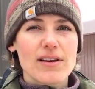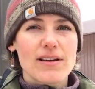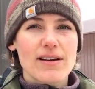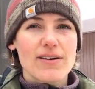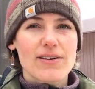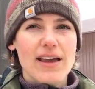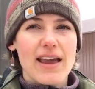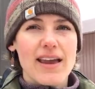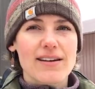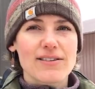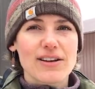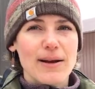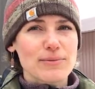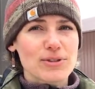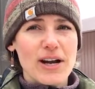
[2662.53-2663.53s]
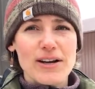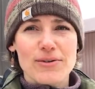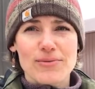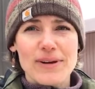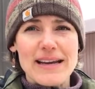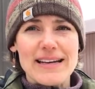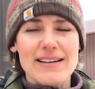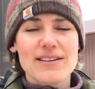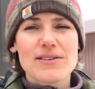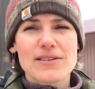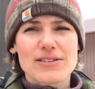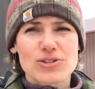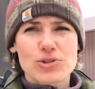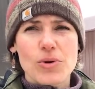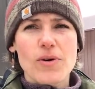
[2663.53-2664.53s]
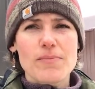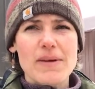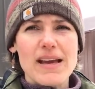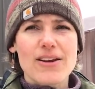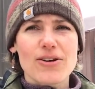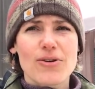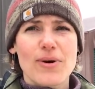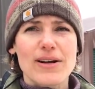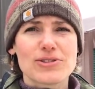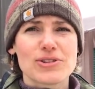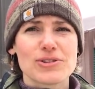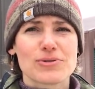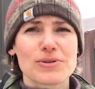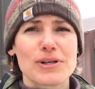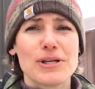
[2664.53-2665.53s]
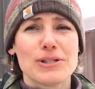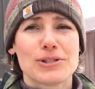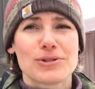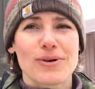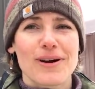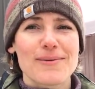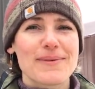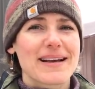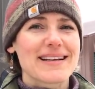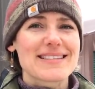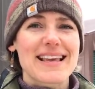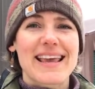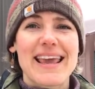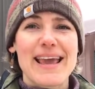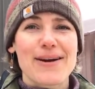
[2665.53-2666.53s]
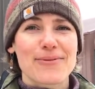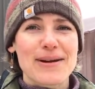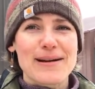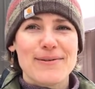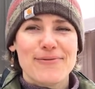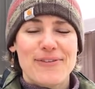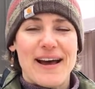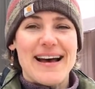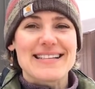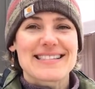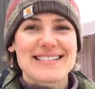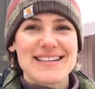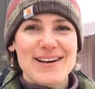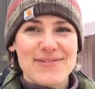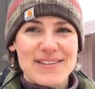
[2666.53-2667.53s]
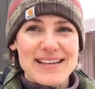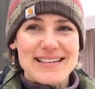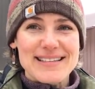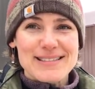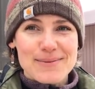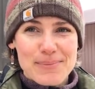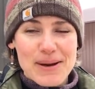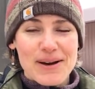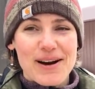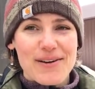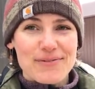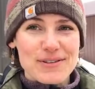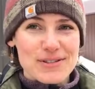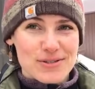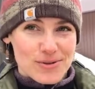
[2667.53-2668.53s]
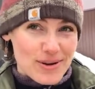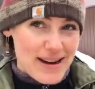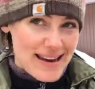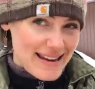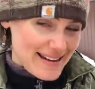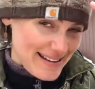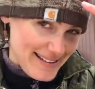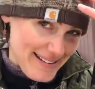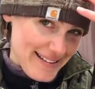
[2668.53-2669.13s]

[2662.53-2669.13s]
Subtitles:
Okay, and I'm trying to read short. Make your questions really short because I can't read them fast enough. They disappear off the screen.